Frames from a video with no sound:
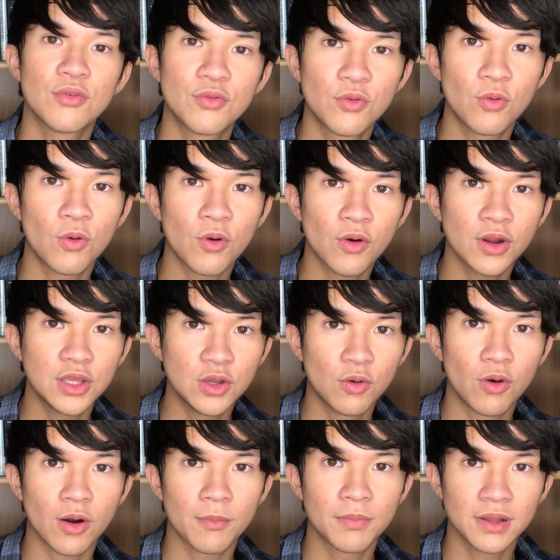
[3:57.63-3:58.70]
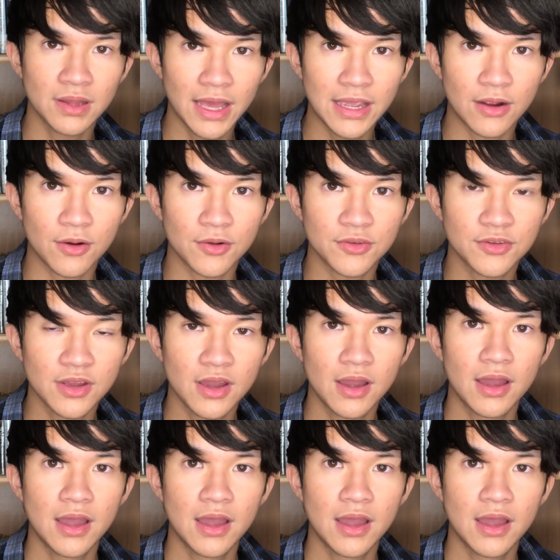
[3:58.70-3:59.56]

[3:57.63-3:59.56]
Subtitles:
for your players.